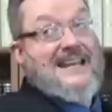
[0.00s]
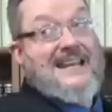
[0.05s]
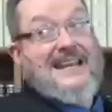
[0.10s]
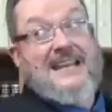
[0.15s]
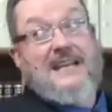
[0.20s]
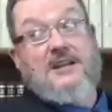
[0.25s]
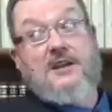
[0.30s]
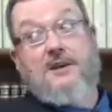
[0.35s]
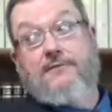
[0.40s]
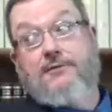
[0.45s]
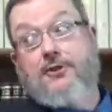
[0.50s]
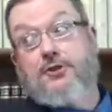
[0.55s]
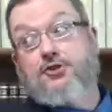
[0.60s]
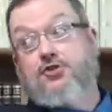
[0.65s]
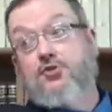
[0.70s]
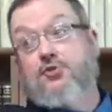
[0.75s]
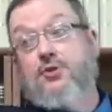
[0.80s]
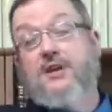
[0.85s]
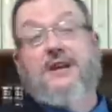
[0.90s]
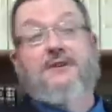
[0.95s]
eat of the
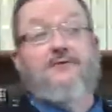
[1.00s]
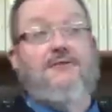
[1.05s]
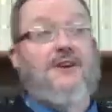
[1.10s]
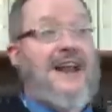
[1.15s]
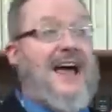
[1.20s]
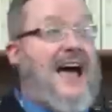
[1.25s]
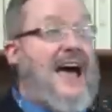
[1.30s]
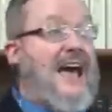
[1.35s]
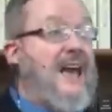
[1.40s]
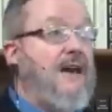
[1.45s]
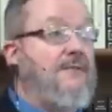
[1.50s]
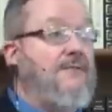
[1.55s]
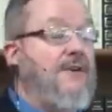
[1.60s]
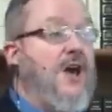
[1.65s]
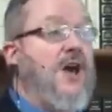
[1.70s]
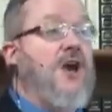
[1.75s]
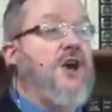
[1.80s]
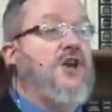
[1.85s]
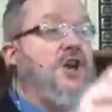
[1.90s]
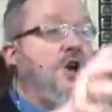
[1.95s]
tree of
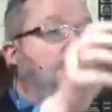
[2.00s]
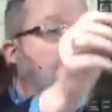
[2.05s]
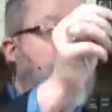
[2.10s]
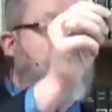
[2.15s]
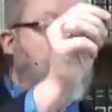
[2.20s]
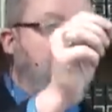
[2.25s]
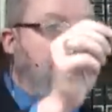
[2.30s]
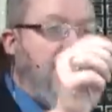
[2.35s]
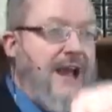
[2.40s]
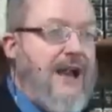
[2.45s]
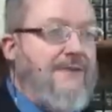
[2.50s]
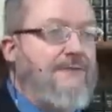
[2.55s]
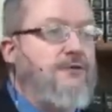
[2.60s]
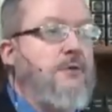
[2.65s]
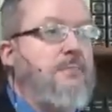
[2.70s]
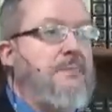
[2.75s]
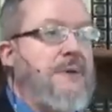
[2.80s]
life, you would forever